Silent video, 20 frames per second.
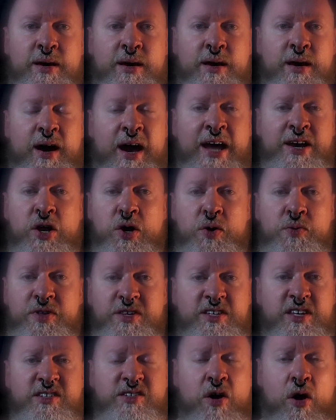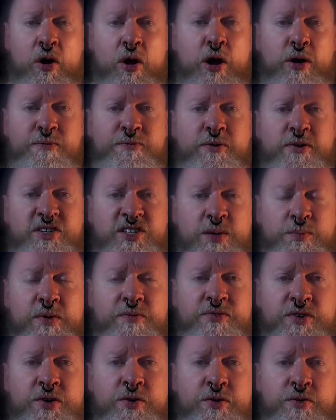I know this is hard for some of
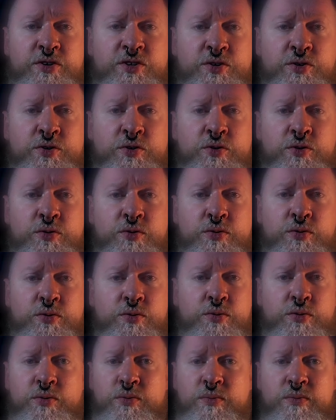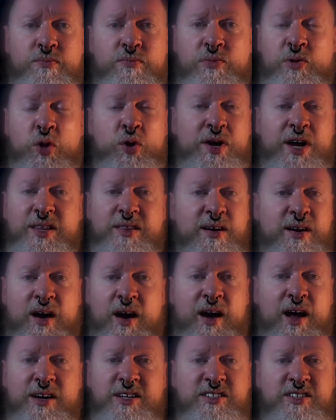you to look at the
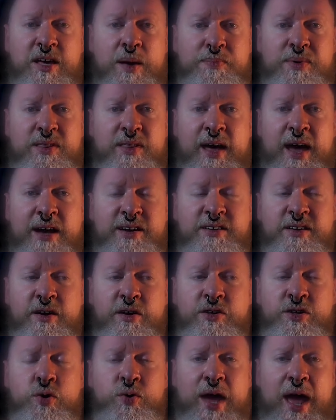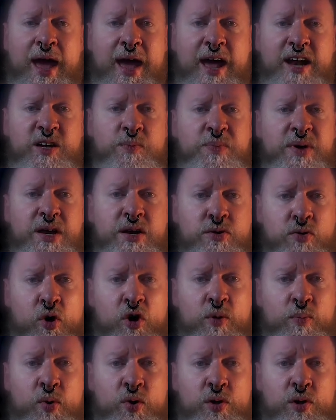concept that you can't be
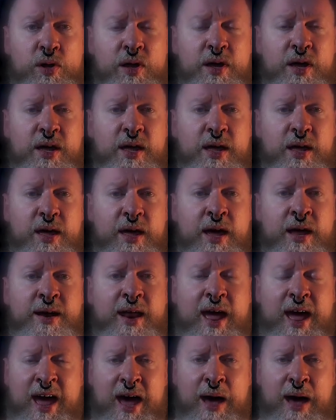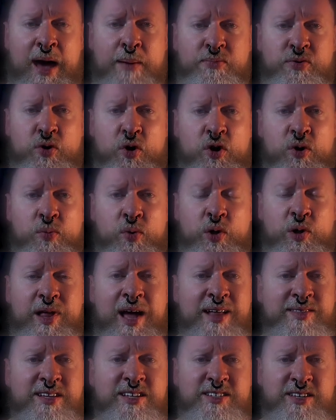normal and abnormal at
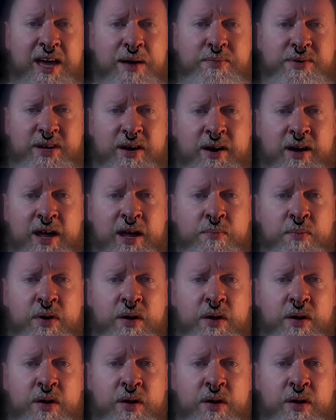the same time.